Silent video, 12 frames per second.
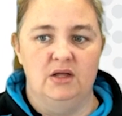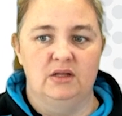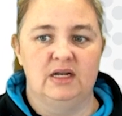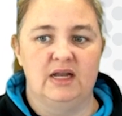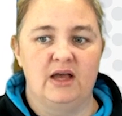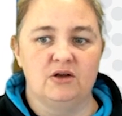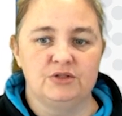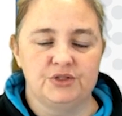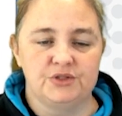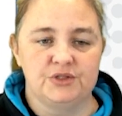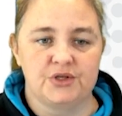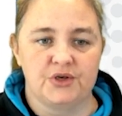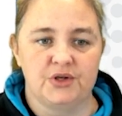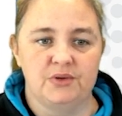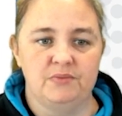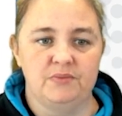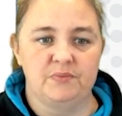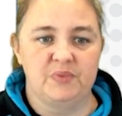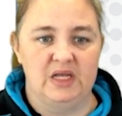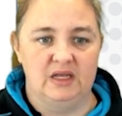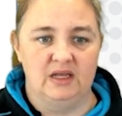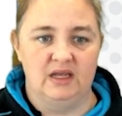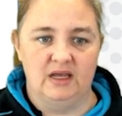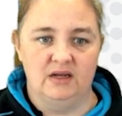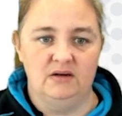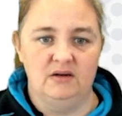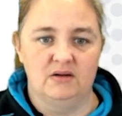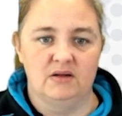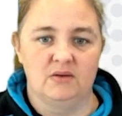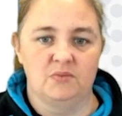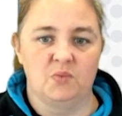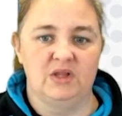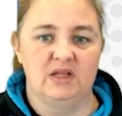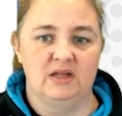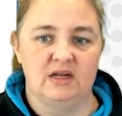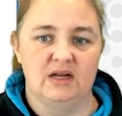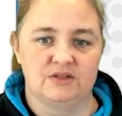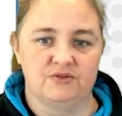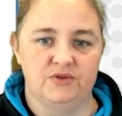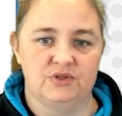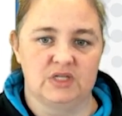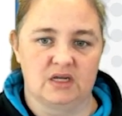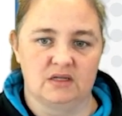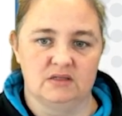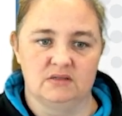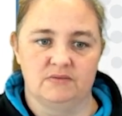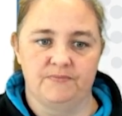The nail should turn pink again within the next few seconds.